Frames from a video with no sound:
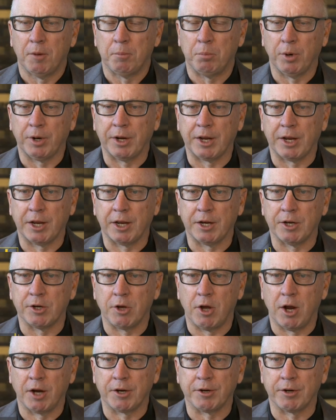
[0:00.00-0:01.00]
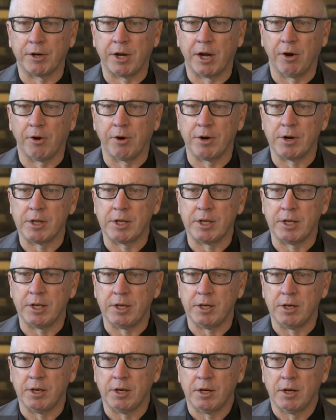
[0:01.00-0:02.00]
bringing in Doctor Karen
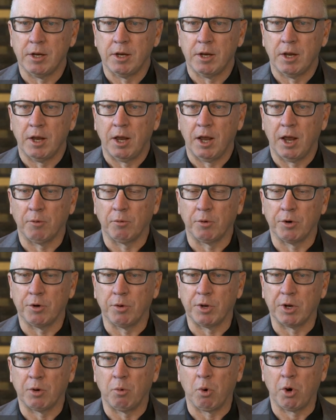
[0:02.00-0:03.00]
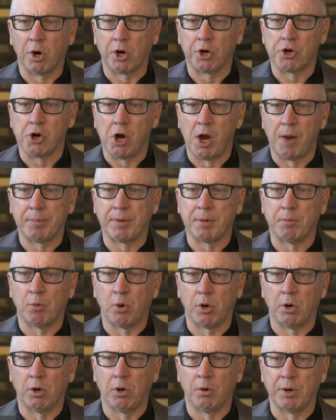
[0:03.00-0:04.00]
Lee, and we're doing a workshop
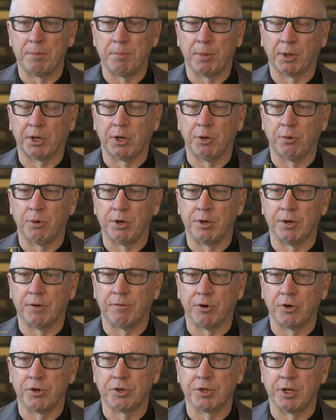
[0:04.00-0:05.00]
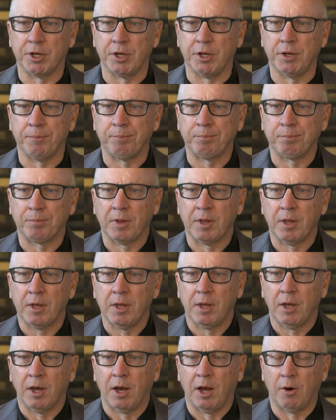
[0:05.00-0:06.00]
tomorrow at MacEwan University
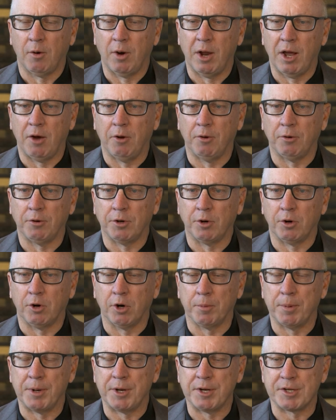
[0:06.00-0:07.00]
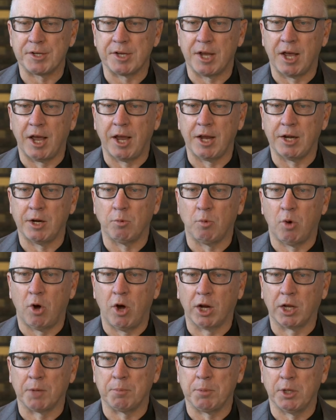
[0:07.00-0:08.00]
around urban design and
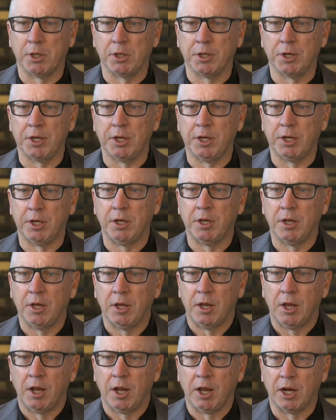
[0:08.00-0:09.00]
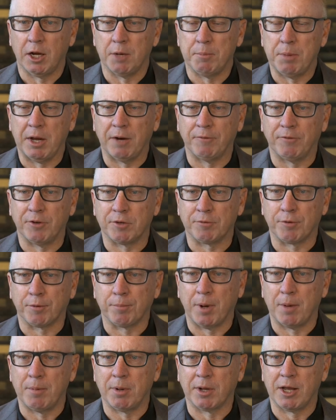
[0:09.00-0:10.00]
walkability and the benefits for
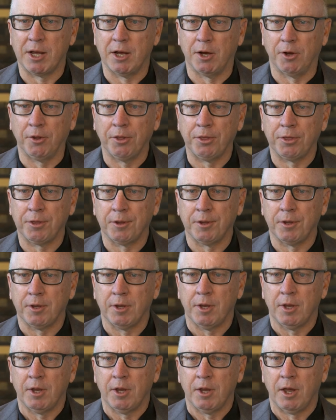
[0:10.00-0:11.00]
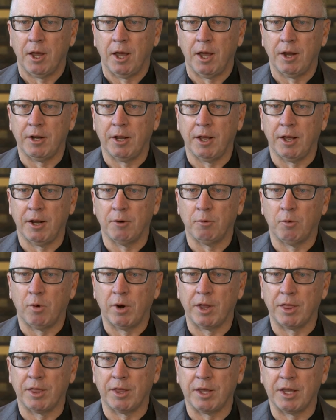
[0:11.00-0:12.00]
public health. And then
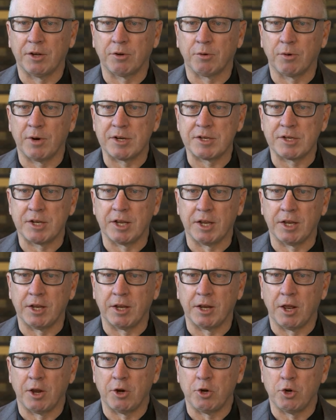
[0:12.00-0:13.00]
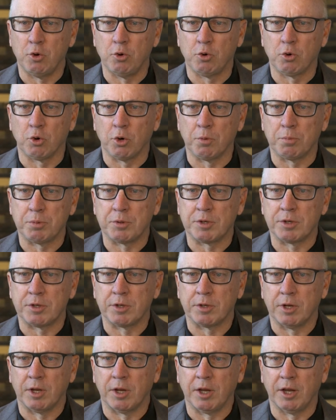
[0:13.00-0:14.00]
one of the interesting new groups
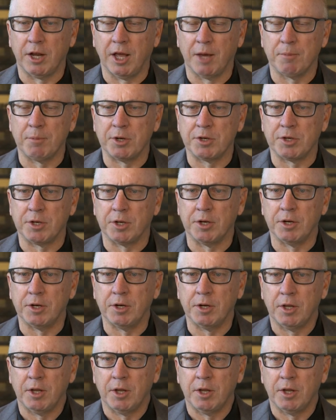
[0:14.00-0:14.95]
in Edmonton